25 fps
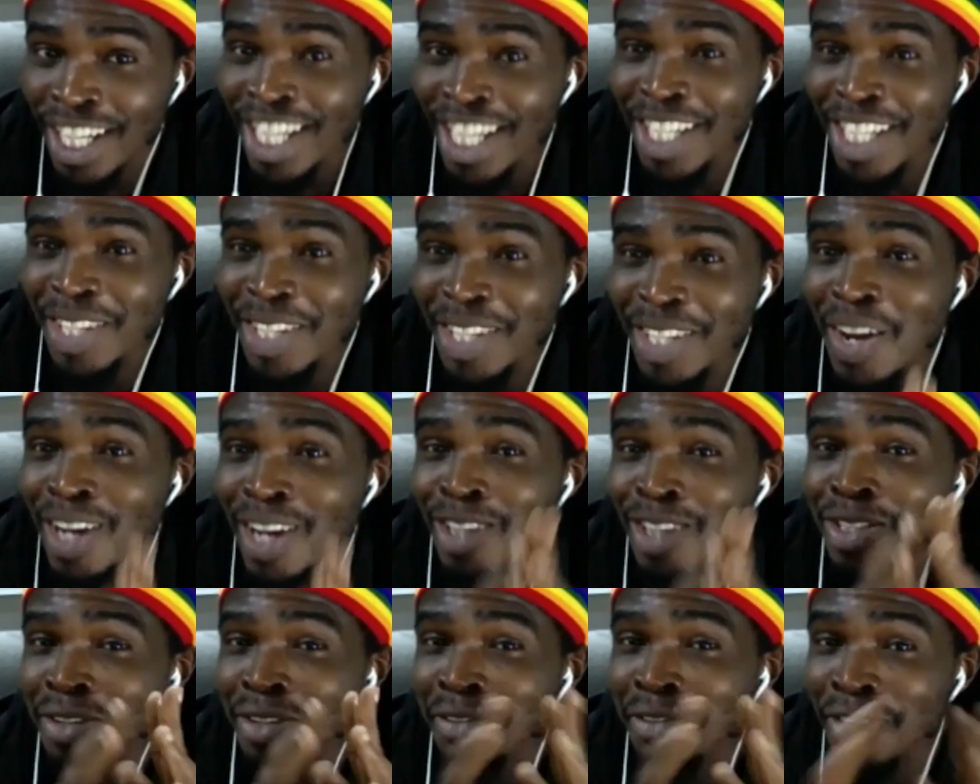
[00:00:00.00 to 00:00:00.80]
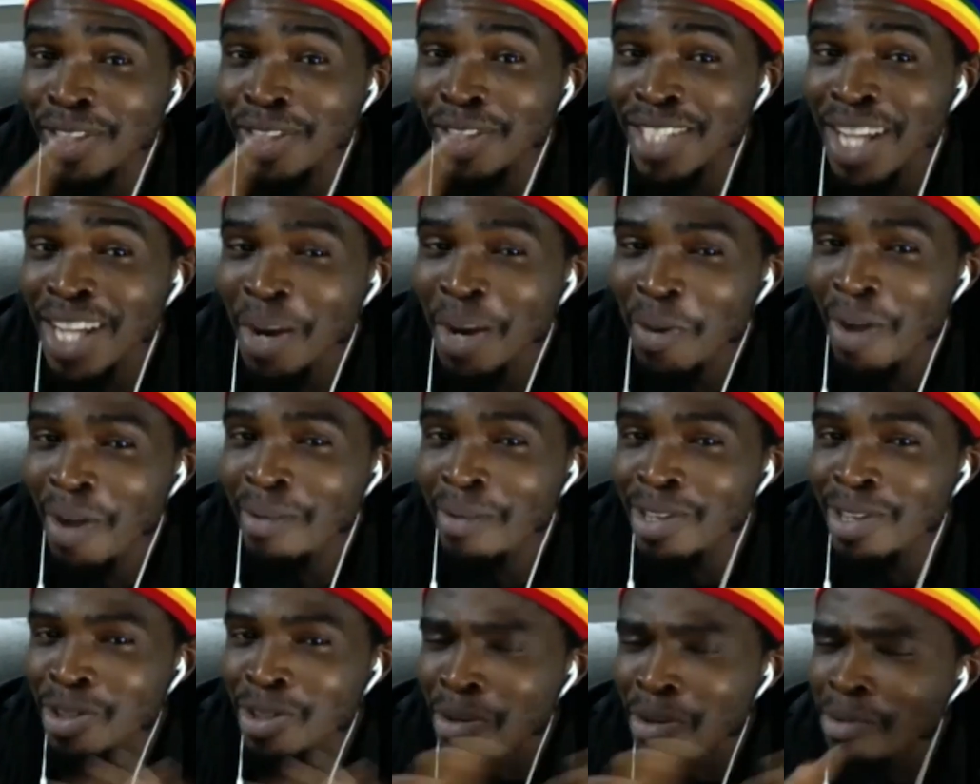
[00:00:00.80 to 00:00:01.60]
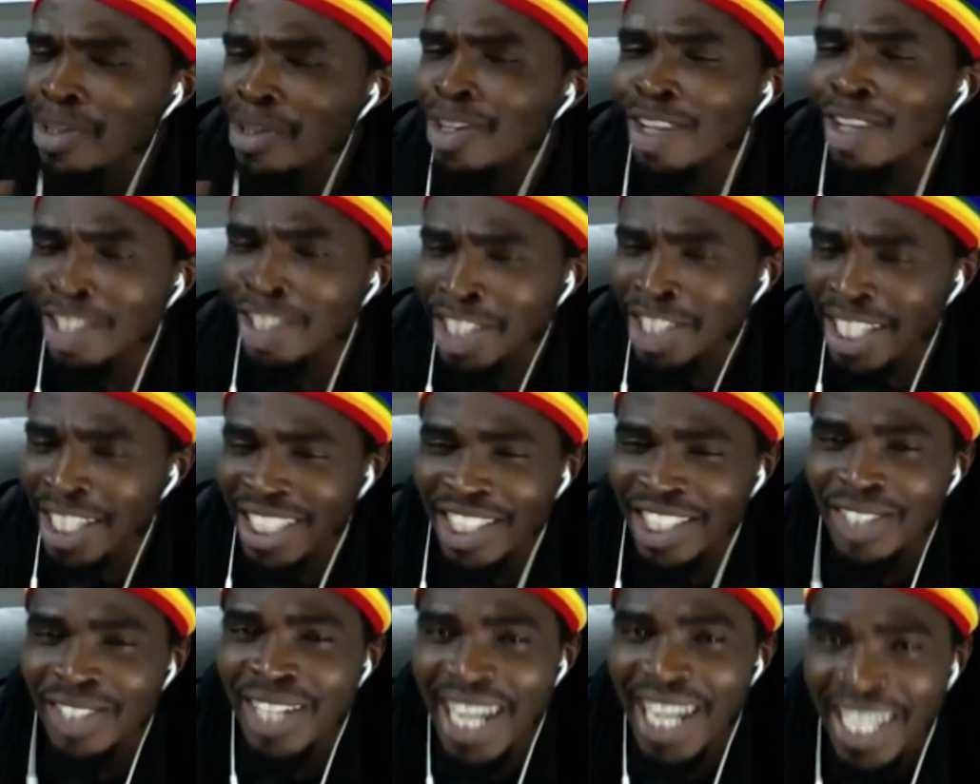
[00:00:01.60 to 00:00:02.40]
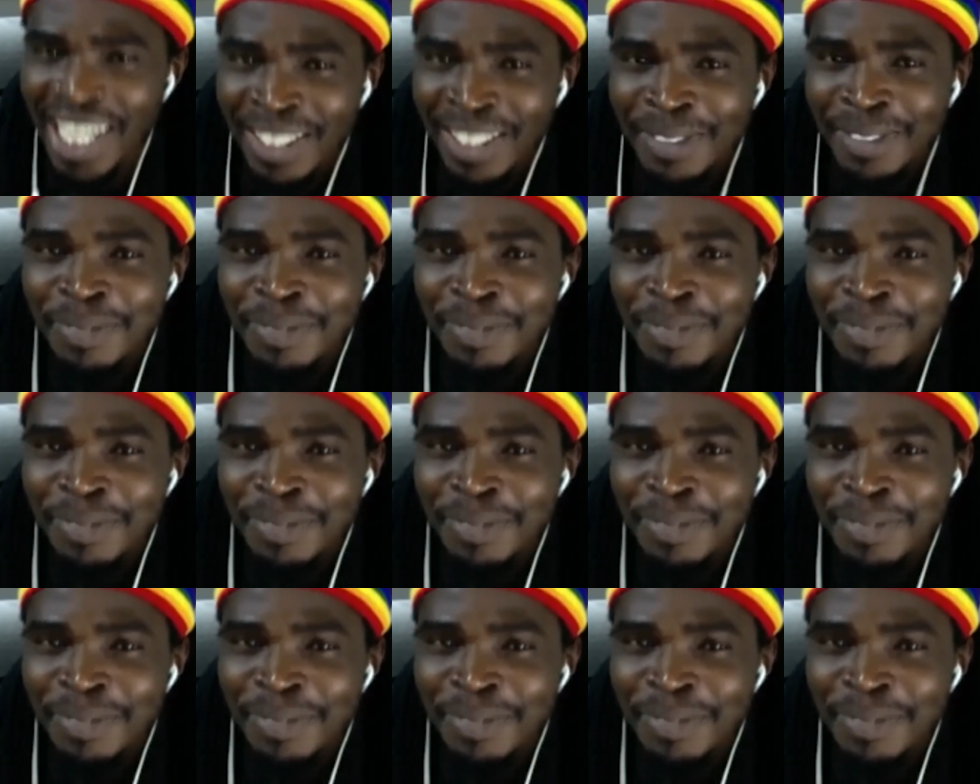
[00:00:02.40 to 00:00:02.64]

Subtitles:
You know, a lot of us, we have been doing monologue challenge, right?